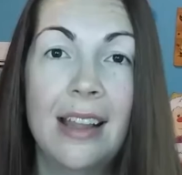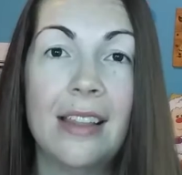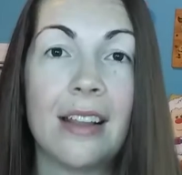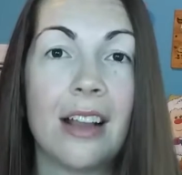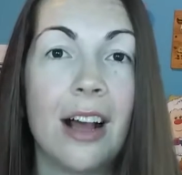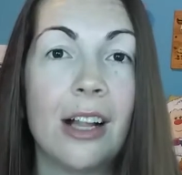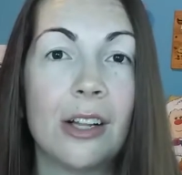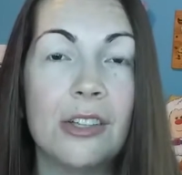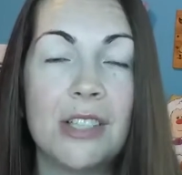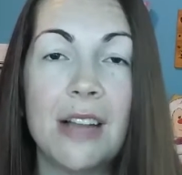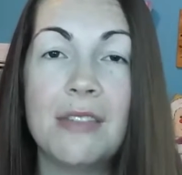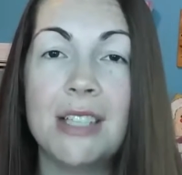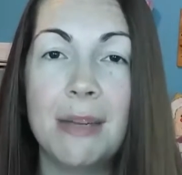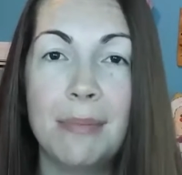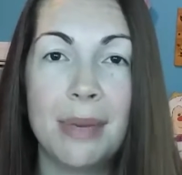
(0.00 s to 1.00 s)
The colors,
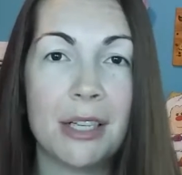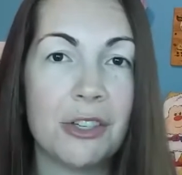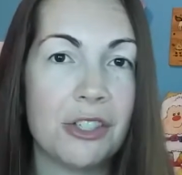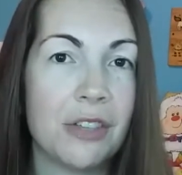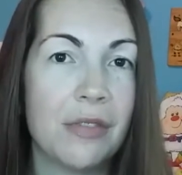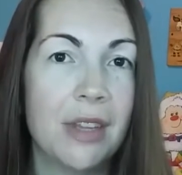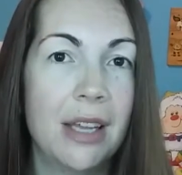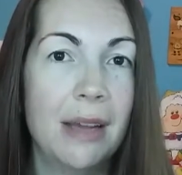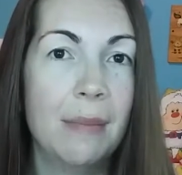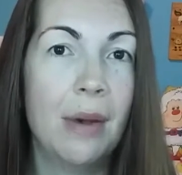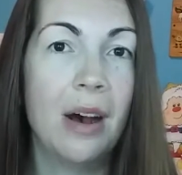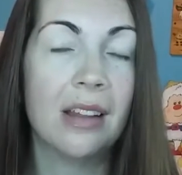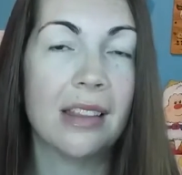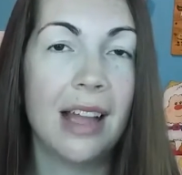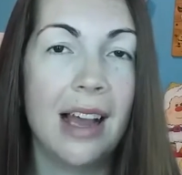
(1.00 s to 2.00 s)
I've seen pictures of them
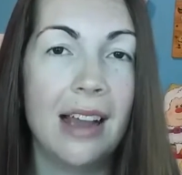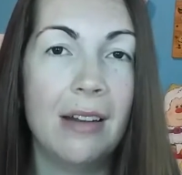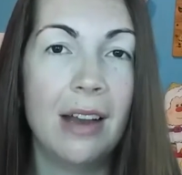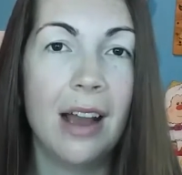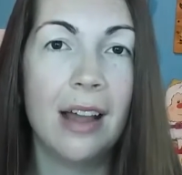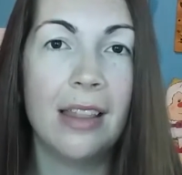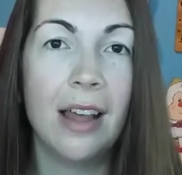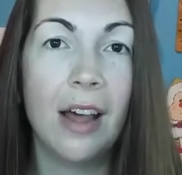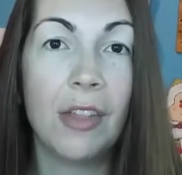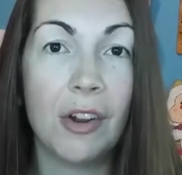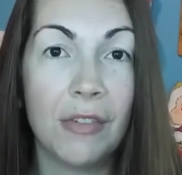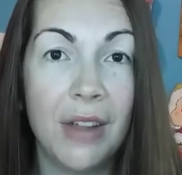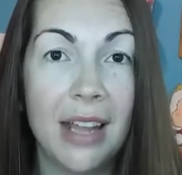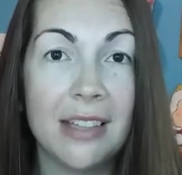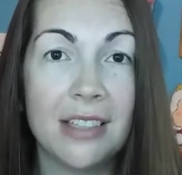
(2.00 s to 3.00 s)
online that
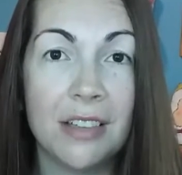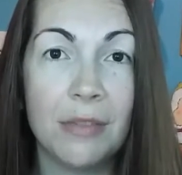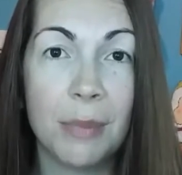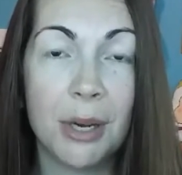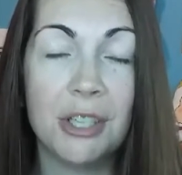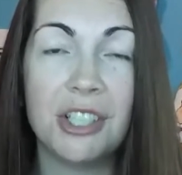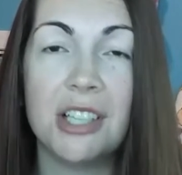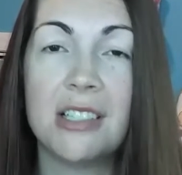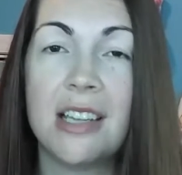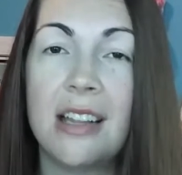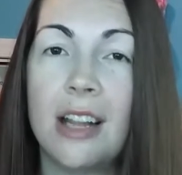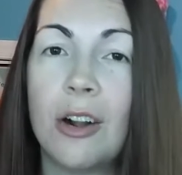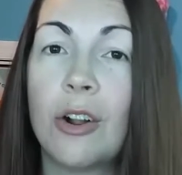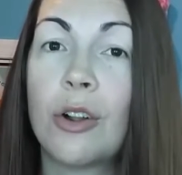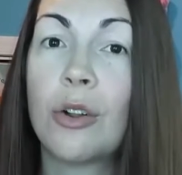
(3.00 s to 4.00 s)
other fans have purchased,
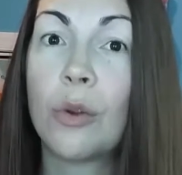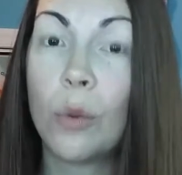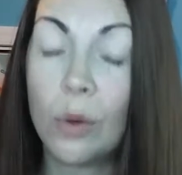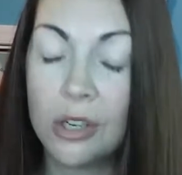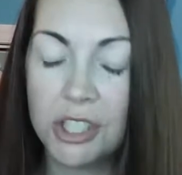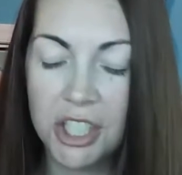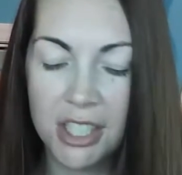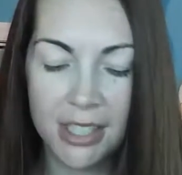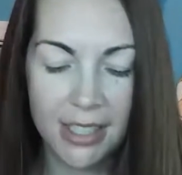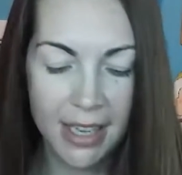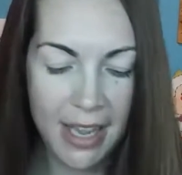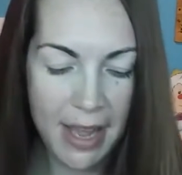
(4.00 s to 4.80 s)
and they're gorgeous.